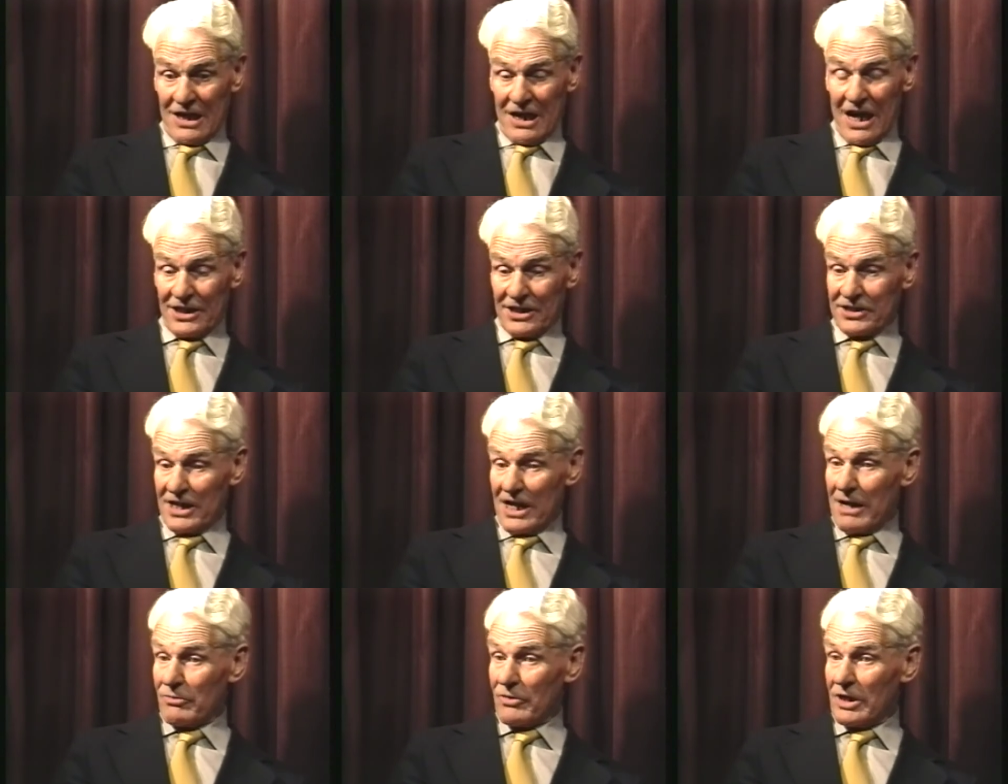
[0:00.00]
at a
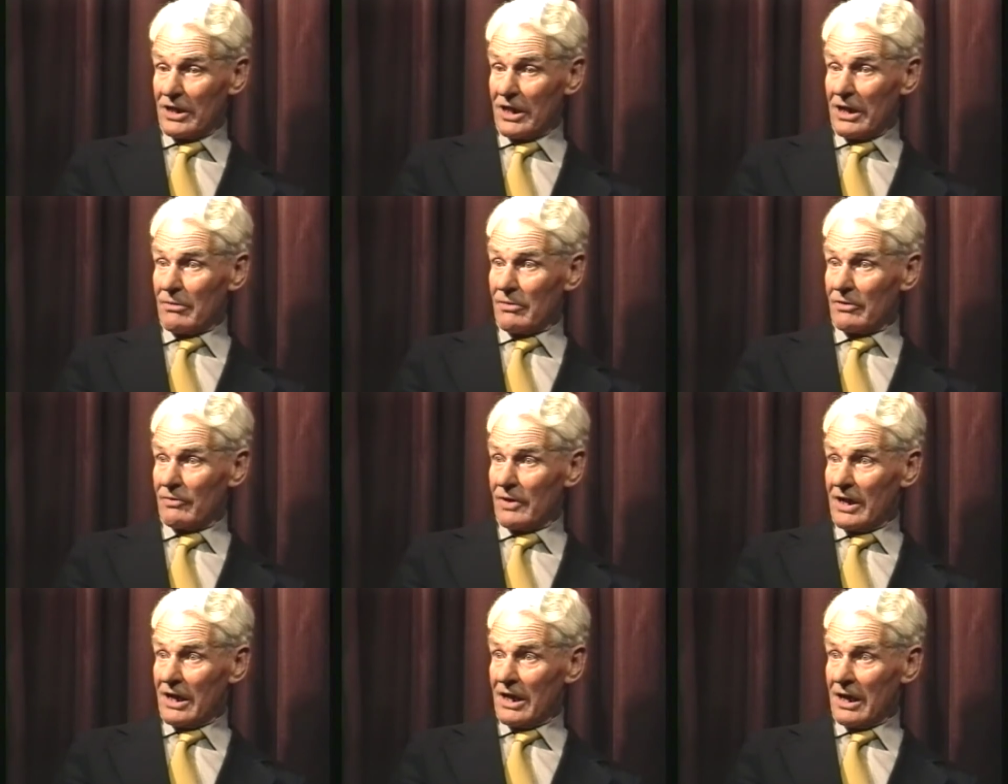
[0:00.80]
time when they were
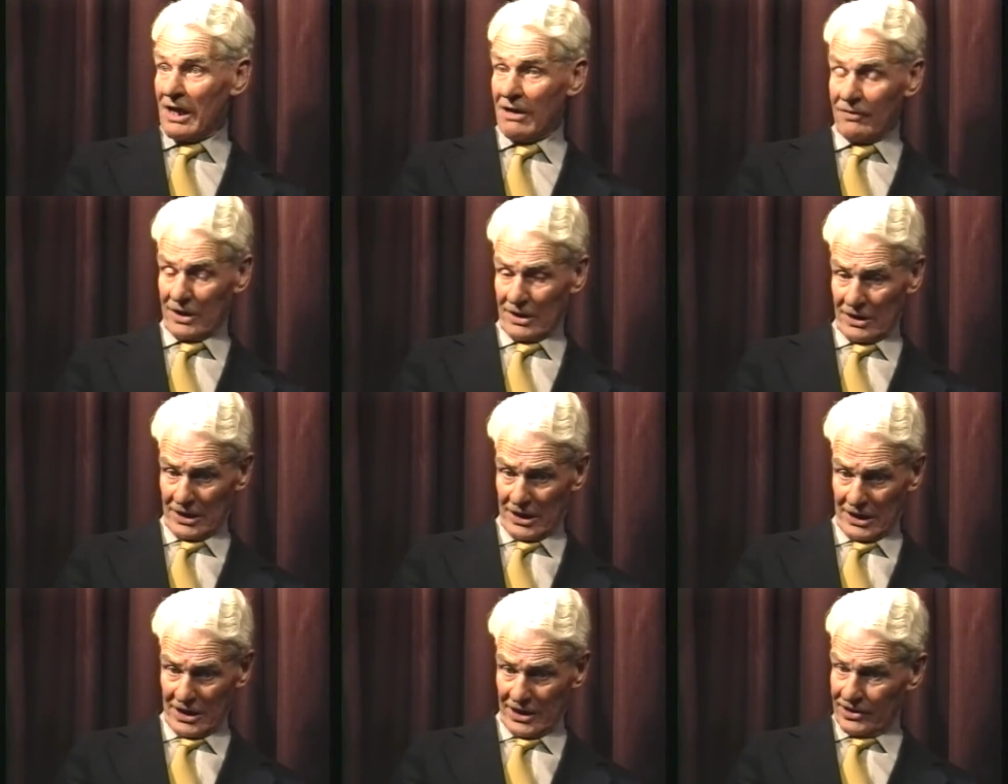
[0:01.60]
very, having
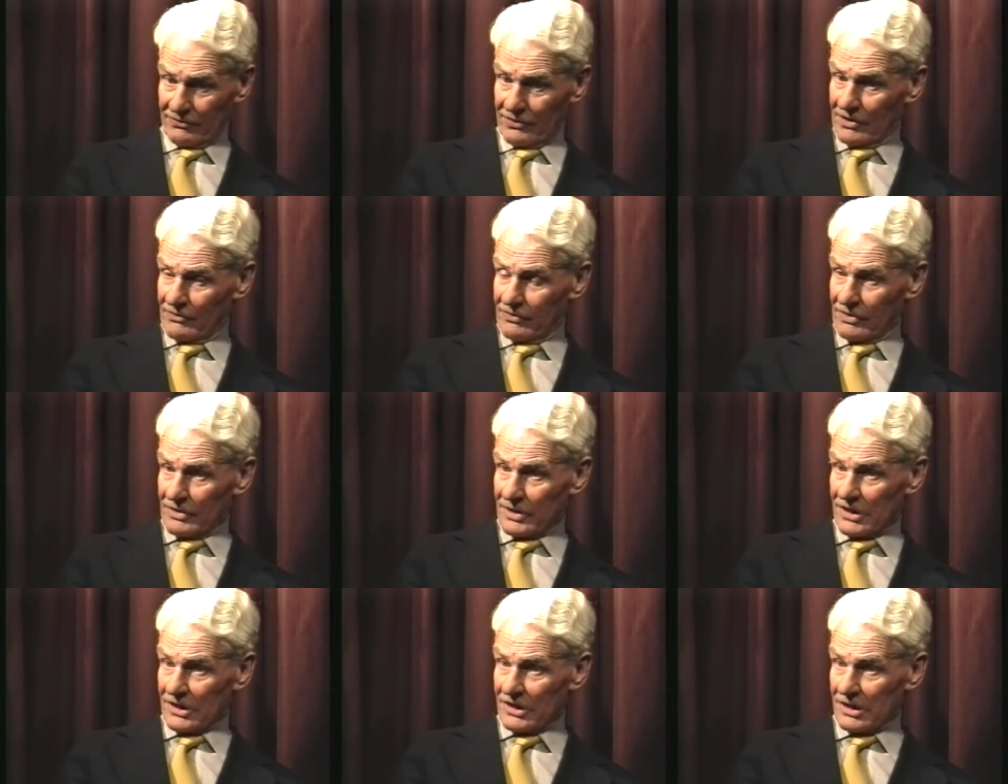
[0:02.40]
a, a, lot of
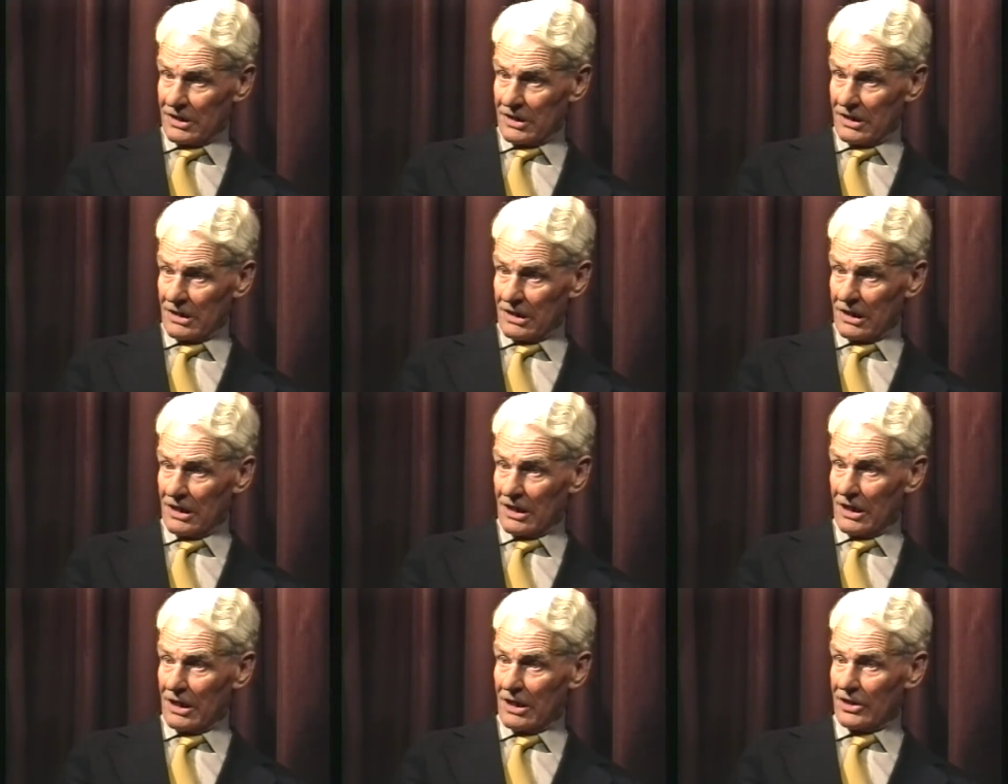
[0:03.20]
influence
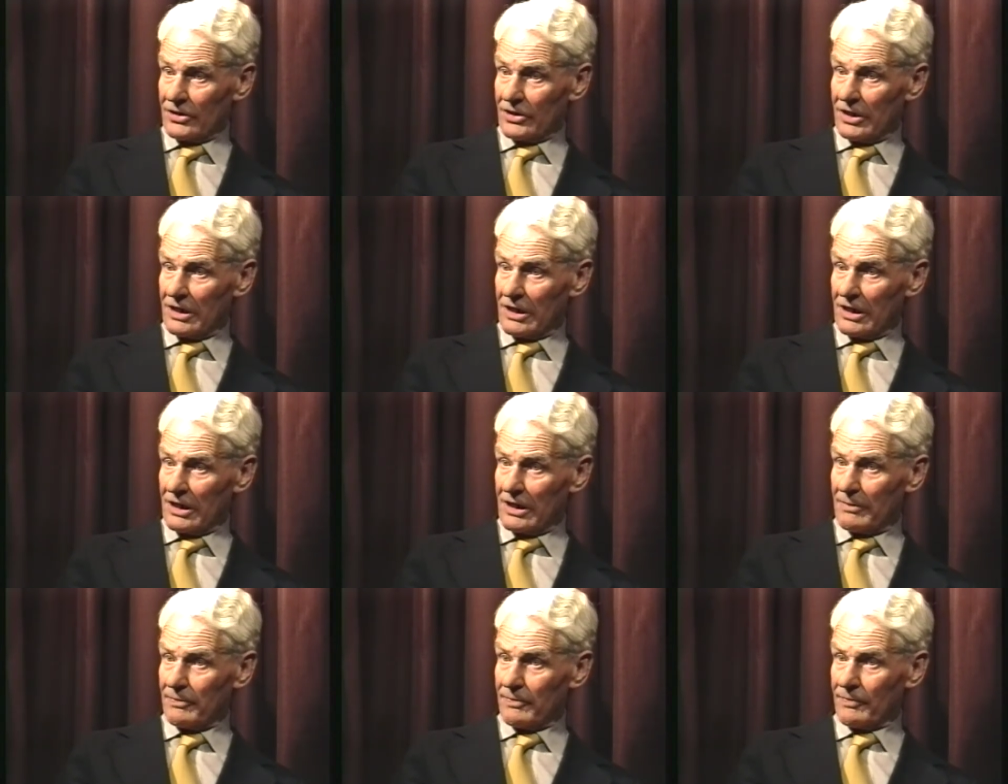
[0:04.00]
on
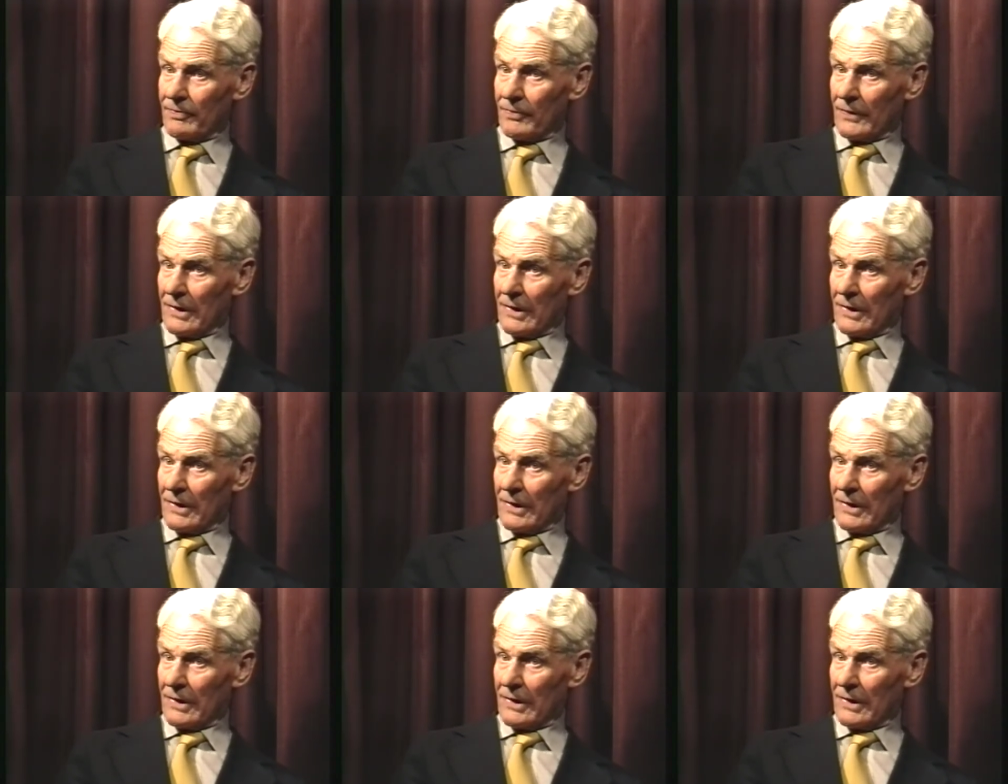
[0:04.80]
the, um,